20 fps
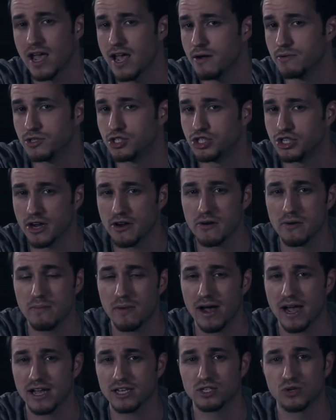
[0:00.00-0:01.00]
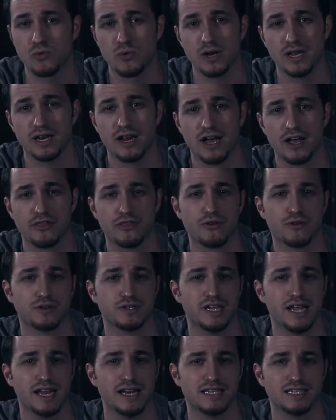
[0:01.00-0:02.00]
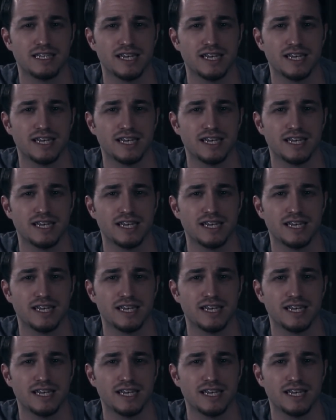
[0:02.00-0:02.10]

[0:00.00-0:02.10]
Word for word: It was Jeremiah twenty-nine thirteen.